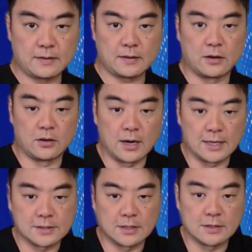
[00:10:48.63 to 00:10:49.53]
All
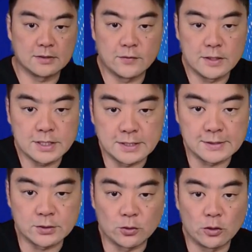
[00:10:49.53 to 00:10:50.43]
right, so it's finished
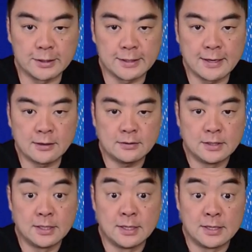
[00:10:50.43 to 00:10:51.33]
installing now.
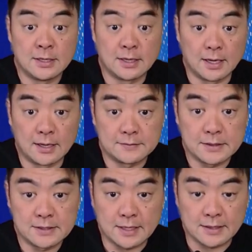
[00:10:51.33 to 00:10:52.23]
It
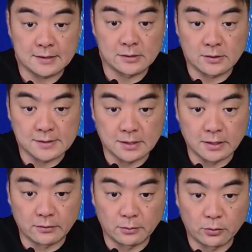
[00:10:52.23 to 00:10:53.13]
didn't take as long as
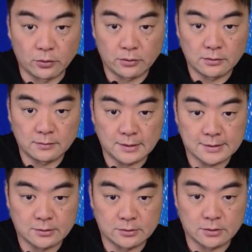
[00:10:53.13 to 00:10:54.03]
Server or Portal, but it
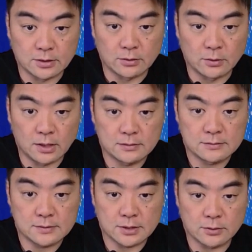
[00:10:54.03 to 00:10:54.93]
still took a little while.
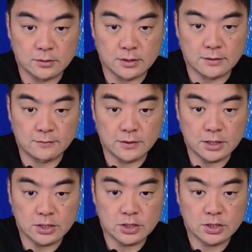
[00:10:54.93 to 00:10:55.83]
So we'll hit
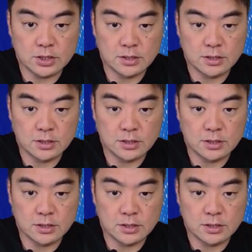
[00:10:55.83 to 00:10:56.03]
Finish.